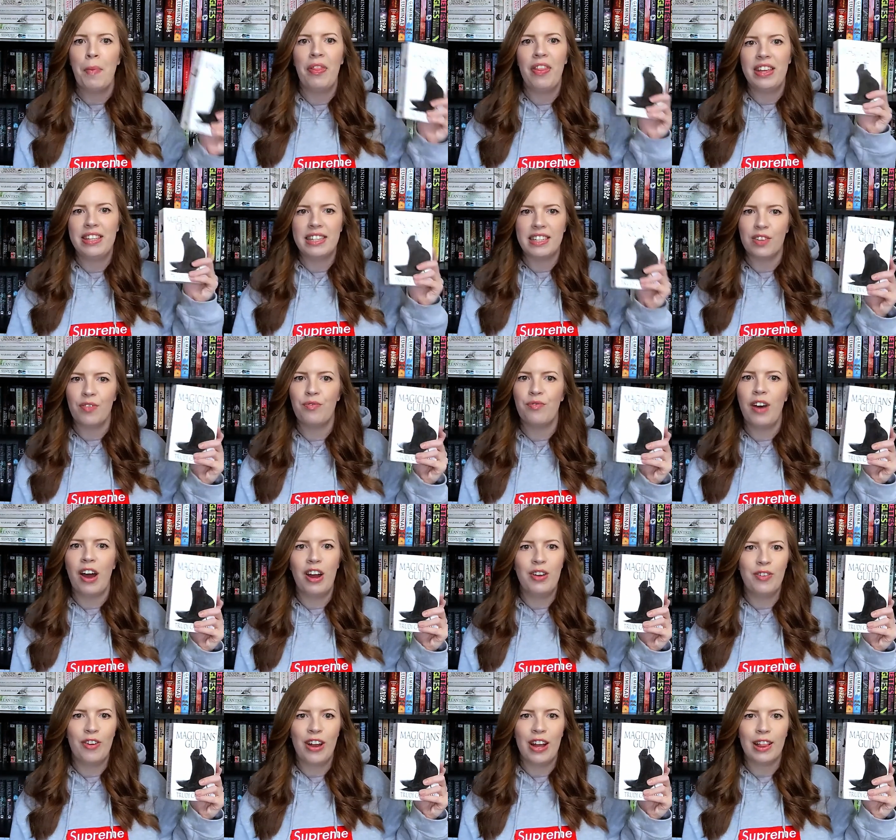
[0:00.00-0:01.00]
But this is a
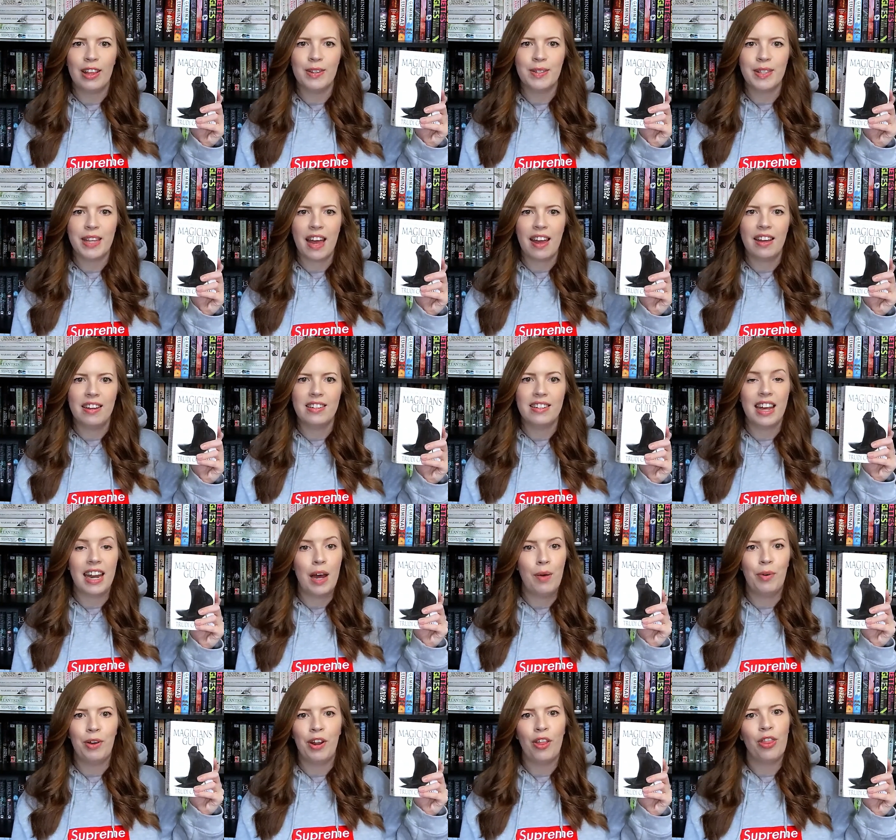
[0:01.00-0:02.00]
very, very close second,
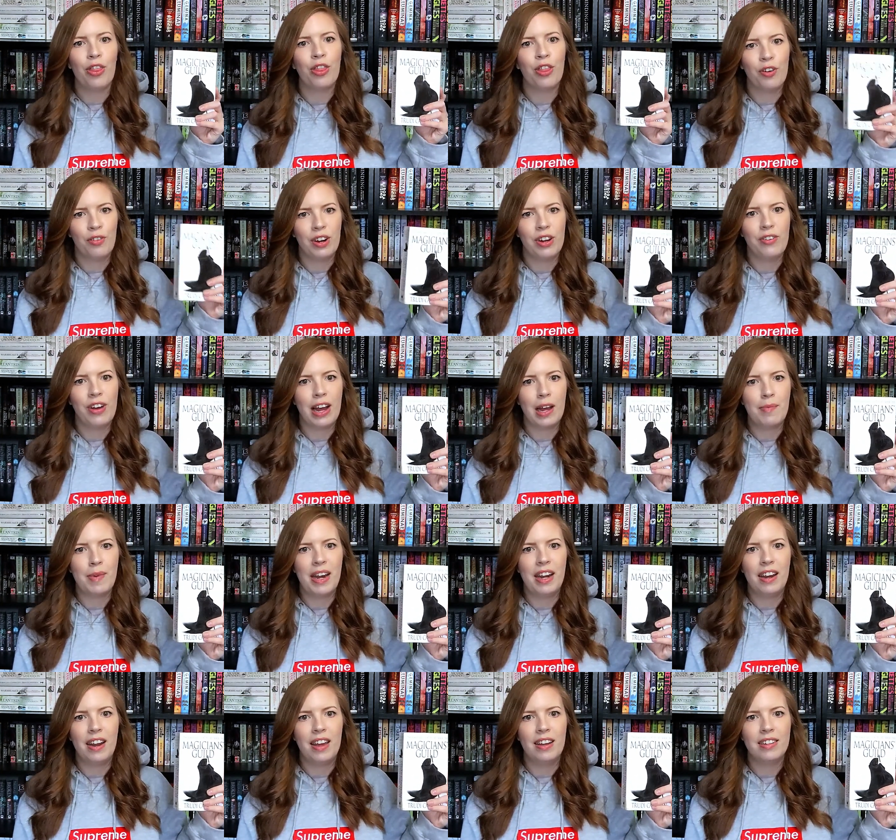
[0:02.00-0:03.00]
and I would thoroughly
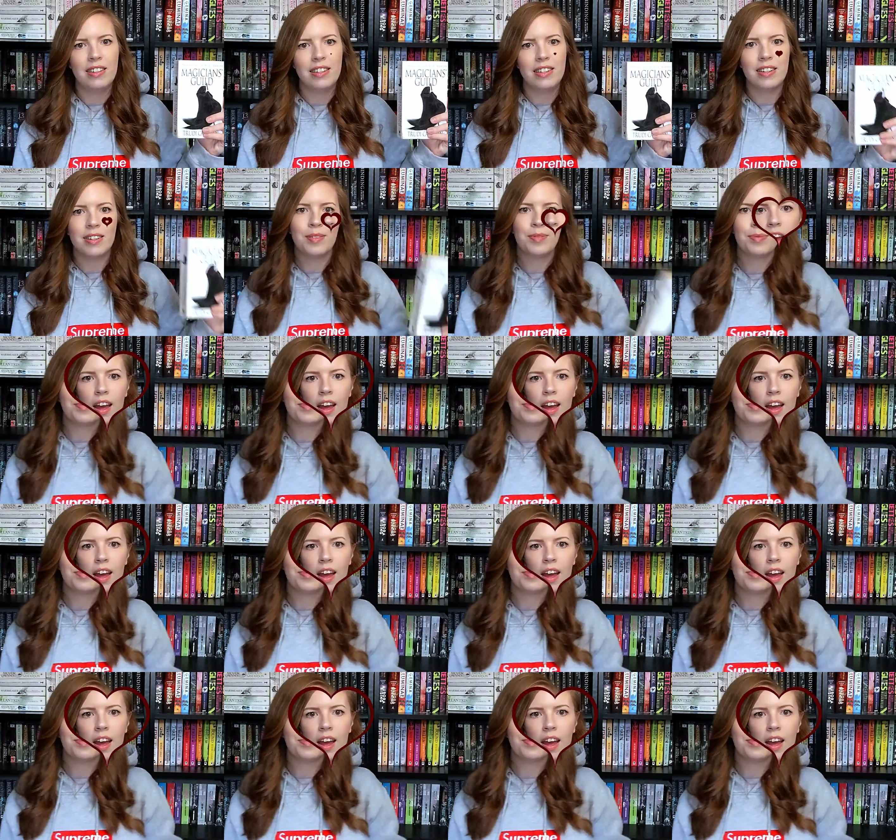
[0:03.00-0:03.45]
recommend it.